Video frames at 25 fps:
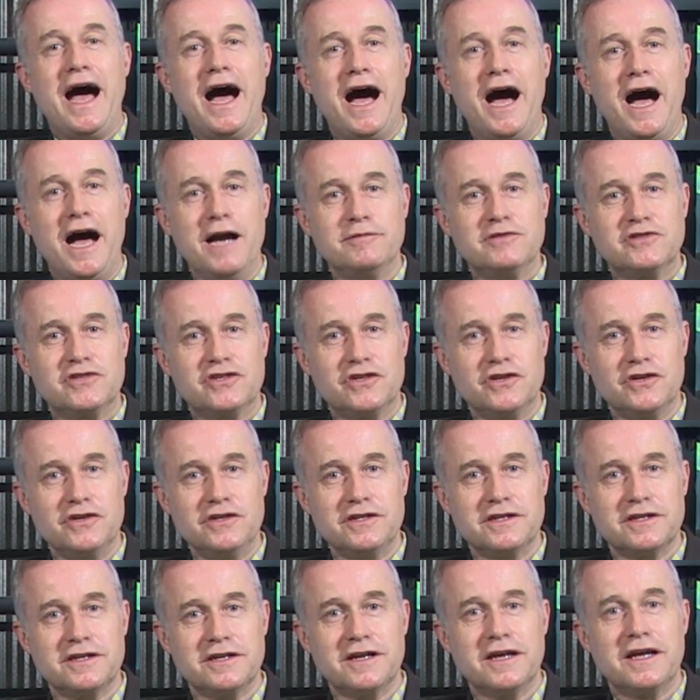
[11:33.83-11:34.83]
I'm
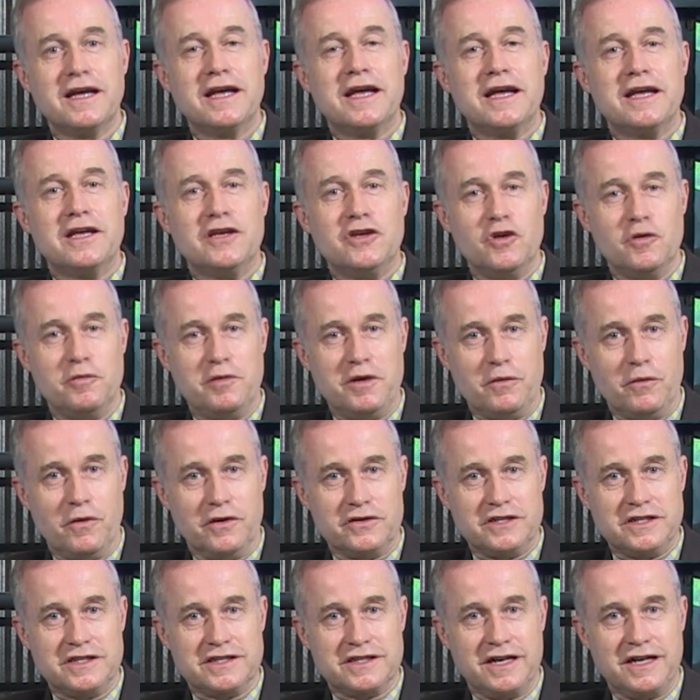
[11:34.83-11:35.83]
Stuart. You've been
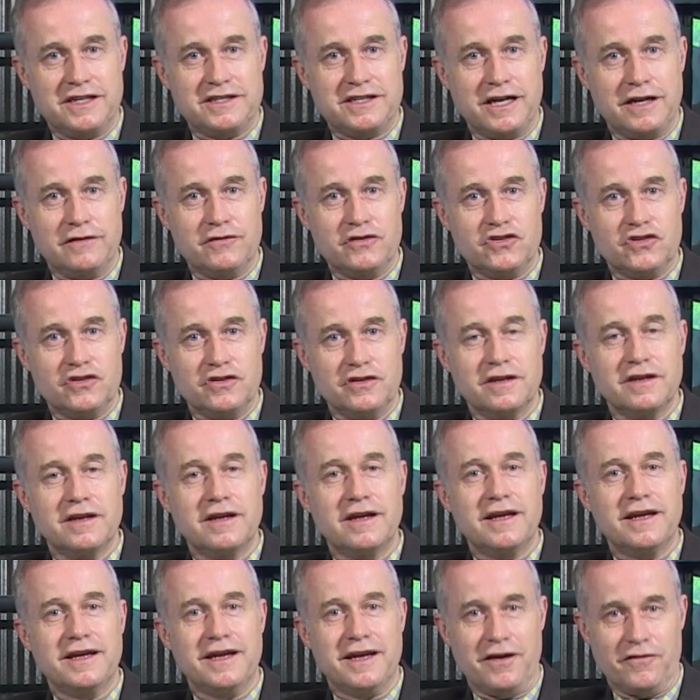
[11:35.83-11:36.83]
watching SirenNet Television.
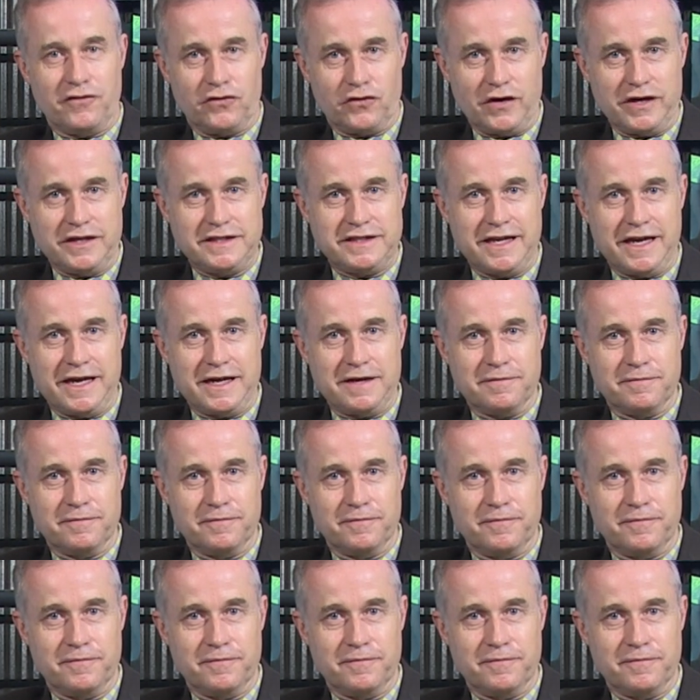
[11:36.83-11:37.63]
Have a great day.